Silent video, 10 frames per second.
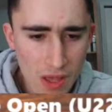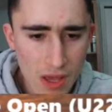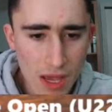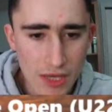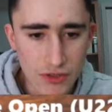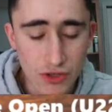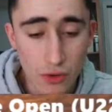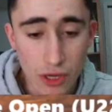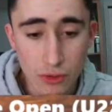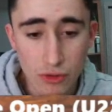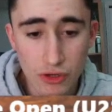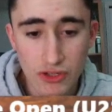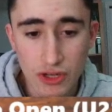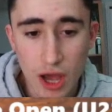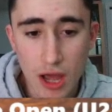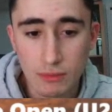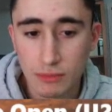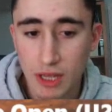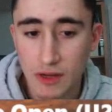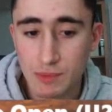And so in order to not
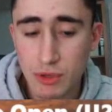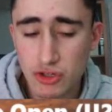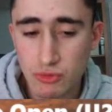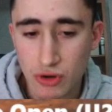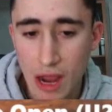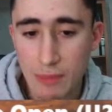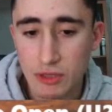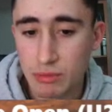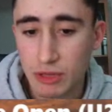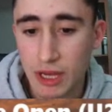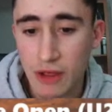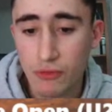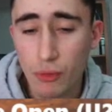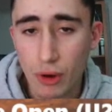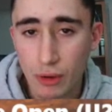get his bishop trapped, he played a4.